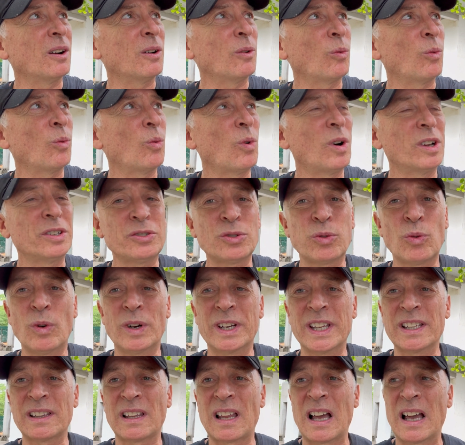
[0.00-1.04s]

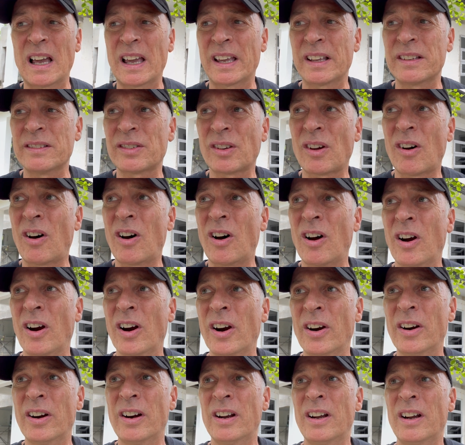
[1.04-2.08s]
120 lines
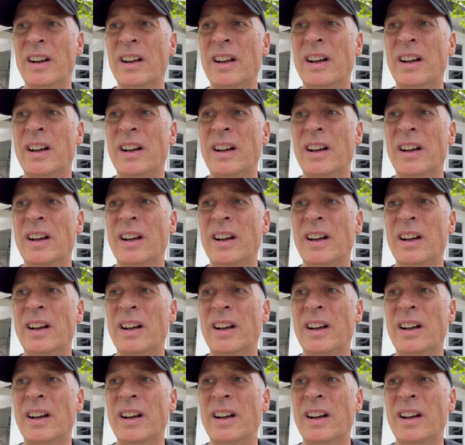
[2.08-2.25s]
are